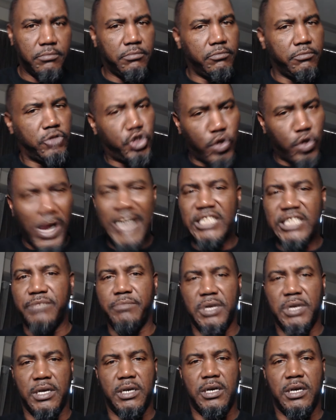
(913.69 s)
Trust me.
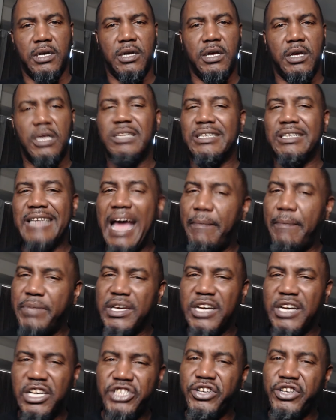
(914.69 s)
Not
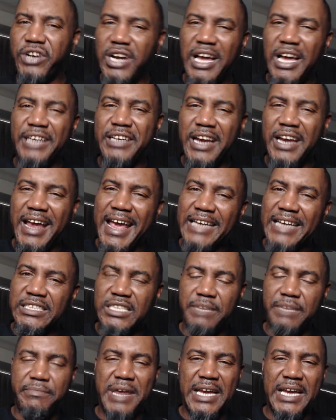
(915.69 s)
because you're
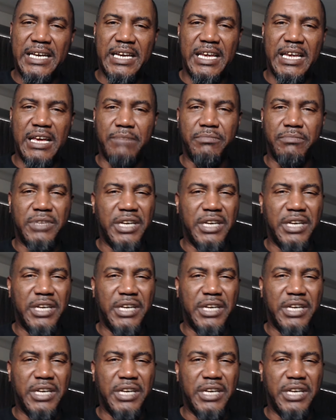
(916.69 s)
underestimating him,